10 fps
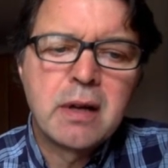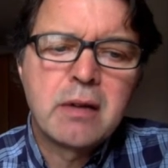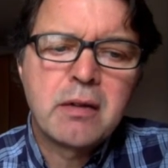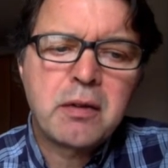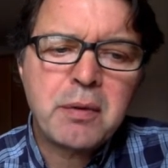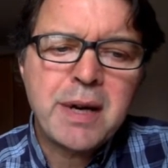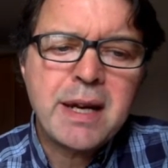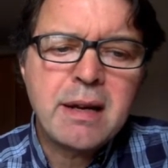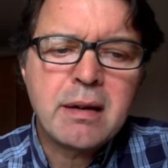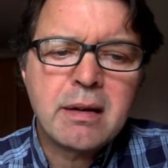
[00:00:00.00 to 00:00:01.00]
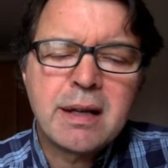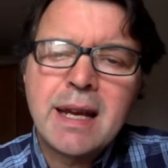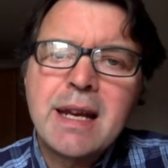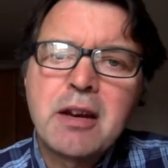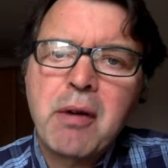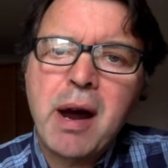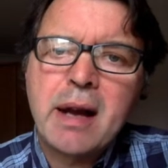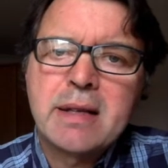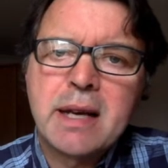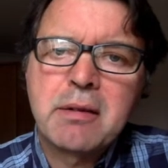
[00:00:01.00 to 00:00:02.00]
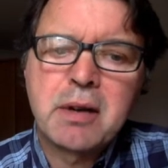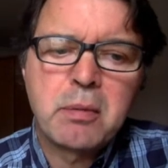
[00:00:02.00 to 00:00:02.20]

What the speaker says: three key criteria,